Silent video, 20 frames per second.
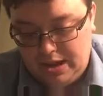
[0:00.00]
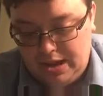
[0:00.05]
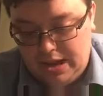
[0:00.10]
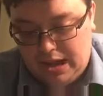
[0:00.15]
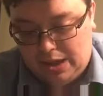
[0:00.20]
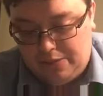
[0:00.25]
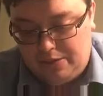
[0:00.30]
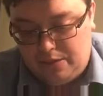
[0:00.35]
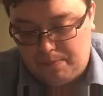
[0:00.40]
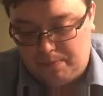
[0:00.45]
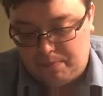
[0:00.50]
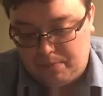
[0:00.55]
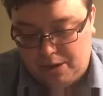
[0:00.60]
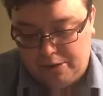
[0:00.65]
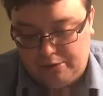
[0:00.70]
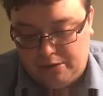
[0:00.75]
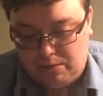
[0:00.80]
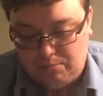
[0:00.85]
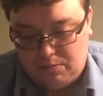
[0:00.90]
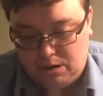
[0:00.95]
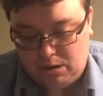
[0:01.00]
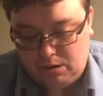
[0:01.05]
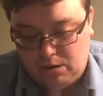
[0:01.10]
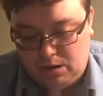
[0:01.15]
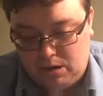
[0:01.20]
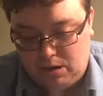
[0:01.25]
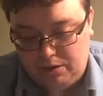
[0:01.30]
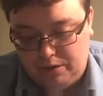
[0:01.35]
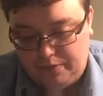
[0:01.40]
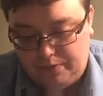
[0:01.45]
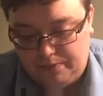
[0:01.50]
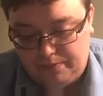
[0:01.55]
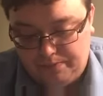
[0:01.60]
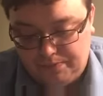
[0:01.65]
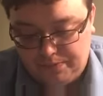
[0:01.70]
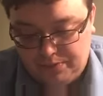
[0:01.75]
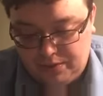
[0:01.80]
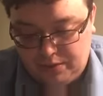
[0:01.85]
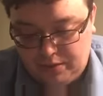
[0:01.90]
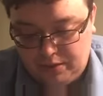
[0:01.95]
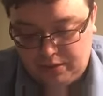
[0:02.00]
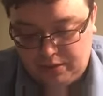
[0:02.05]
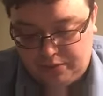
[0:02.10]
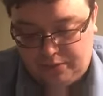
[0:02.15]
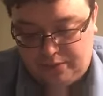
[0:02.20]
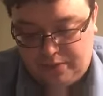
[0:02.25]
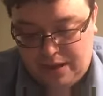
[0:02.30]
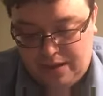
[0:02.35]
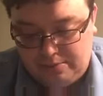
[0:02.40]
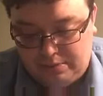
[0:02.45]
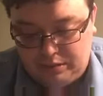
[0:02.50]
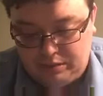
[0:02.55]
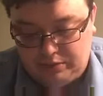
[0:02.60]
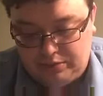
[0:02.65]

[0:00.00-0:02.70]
And their brethren among all the, the families of